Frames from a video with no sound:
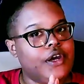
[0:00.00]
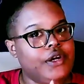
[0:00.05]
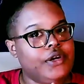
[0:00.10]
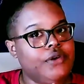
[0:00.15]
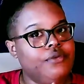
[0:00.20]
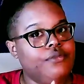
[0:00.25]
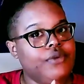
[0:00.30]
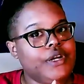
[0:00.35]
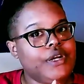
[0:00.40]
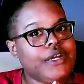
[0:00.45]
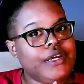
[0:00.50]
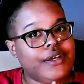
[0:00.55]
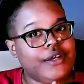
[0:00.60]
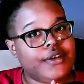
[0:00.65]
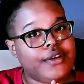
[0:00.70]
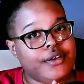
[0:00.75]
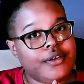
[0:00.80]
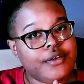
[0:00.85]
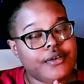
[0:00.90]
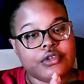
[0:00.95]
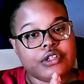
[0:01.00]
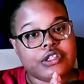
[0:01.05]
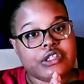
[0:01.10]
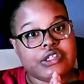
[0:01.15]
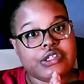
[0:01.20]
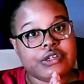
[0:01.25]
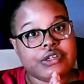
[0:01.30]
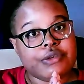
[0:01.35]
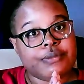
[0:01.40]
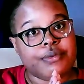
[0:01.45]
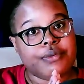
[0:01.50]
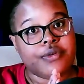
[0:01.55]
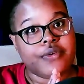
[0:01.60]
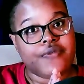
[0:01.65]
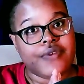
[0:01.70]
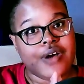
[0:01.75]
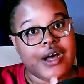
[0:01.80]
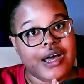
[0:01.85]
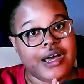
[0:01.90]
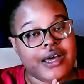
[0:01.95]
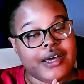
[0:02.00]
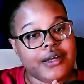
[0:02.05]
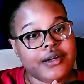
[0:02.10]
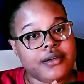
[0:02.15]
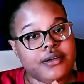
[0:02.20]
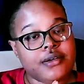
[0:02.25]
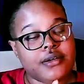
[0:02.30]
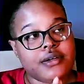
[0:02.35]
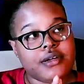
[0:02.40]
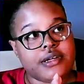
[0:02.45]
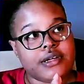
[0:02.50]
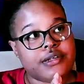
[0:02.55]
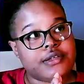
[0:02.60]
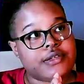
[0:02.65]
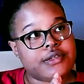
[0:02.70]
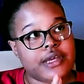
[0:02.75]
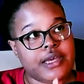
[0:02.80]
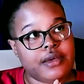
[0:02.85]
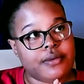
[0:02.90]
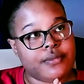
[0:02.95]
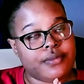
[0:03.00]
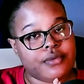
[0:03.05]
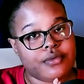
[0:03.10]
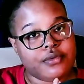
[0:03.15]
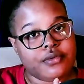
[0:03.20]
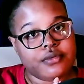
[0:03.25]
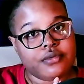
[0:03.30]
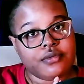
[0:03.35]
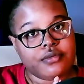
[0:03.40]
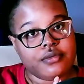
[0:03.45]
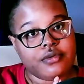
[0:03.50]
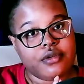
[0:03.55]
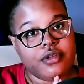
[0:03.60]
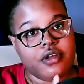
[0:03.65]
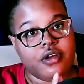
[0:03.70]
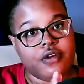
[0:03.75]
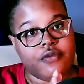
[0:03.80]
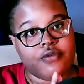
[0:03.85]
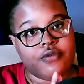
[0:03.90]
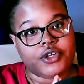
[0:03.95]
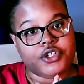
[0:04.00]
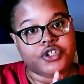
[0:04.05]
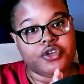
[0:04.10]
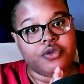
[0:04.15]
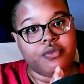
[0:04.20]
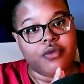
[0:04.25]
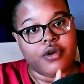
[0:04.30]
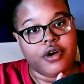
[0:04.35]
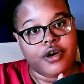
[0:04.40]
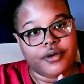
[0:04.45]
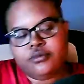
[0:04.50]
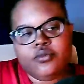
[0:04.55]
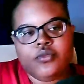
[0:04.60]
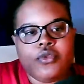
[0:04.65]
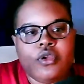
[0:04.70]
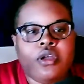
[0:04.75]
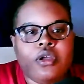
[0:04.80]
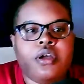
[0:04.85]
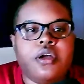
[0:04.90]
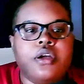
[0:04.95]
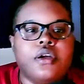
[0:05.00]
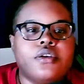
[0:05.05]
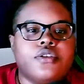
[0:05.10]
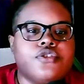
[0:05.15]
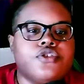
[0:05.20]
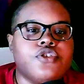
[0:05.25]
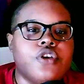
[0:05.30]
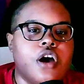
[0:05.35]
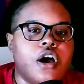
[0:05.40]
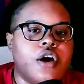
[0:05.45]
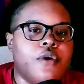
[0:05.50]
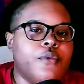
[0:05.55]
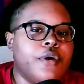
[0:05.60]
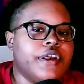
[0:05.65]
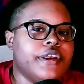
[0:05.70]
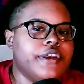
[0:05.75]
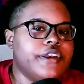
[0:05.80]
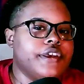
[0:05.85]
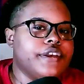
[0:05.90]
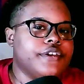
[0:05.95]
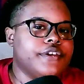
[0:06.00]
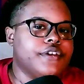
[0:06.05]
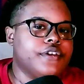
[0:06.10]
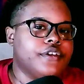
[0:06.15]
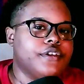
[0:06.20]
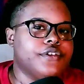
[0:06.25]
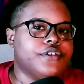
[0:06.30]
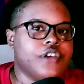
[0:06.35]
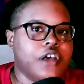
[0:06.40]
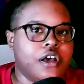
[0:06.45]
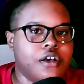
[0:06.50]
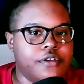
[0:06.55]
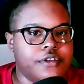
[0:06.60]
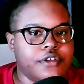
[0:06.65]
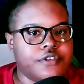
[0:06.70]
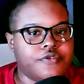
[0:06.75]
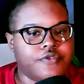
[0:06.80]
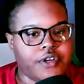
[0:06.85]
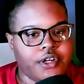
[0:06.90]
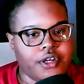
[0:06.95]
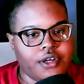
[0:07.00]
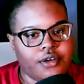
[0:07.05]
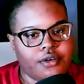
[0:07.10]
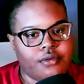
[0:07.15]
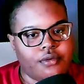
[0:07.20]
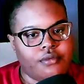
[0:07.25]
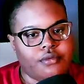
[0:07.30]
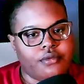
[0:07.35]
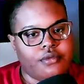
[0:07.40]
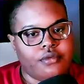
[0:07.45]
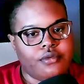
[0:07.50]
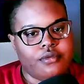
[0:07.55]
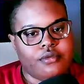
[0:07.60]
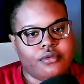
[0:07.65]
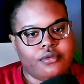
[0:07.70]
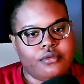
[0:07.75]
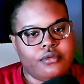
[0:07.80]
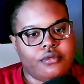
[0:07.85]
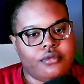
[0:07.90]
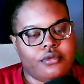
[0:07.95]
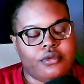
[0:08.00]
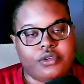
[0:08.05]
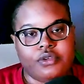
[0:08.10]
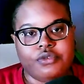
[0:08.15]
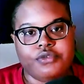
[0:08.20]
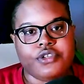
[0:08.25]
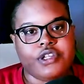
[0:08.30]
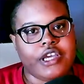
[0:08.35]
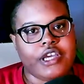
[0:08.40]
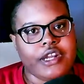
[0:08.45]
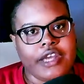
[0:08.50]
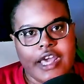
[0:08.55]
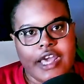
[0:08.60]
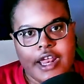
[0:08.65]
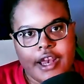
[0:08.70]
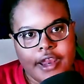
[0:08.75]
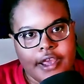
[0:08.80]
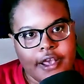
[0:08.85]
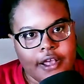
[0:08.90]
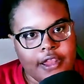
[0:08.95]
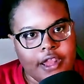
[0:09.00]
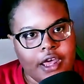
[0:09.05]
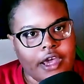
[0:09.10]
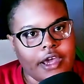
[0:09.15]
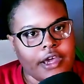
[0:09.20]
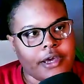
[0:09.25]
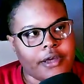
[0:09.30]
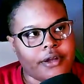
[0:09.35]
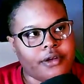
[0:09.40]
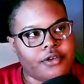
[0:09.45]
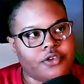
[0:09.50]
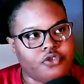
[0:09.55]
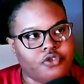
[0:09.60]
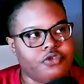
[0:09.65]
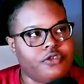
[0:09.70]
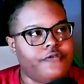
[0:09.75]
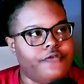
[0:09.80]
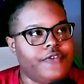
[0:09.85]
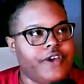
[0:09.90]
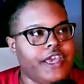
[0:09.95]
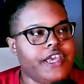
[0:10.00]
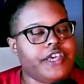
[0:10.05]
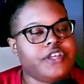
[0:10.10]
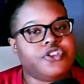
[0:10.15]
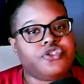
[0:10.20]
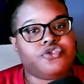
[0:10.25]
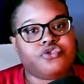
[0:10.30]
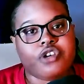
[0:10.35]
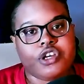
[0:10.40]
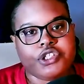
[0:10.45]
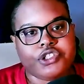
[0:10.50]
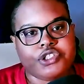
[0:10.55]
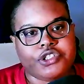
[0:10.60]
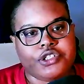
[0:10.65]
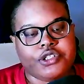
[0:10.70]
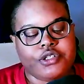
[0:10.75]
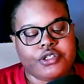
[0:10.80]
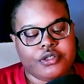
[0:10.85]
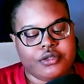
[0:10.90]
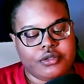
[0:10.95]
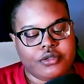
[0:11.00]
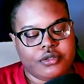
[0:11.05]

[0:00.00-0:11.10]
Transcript: you need to provide a sample of what you want. So I wanted to title this video Losing an Editing Client Due to Vague Instructions,